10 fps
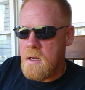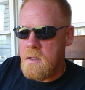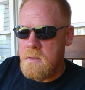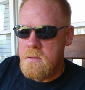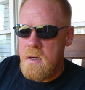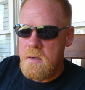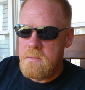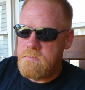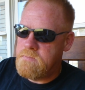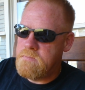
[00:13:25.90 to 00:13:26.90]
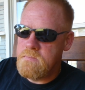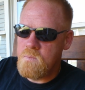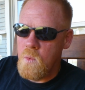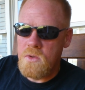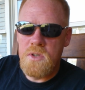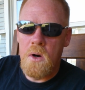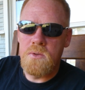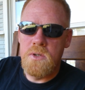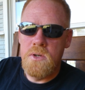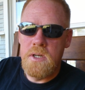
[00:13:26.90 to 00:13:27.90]
And we'll
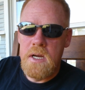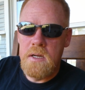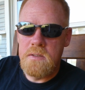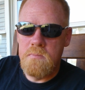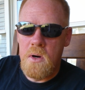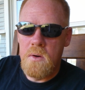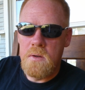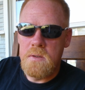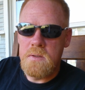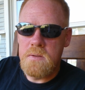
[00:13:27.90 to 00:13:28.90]
talk to you again tomorrow.